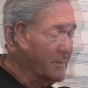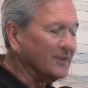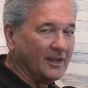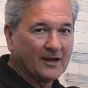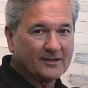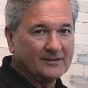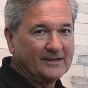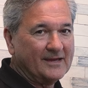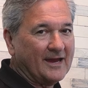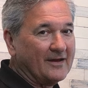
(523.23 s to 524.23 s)

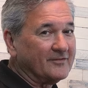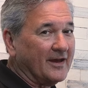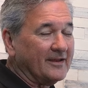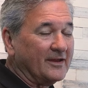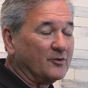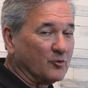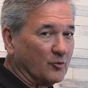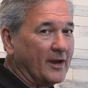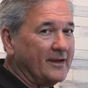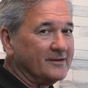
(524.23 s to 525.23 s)
Luckily, I've got a
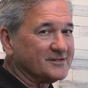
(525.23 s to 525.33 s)
great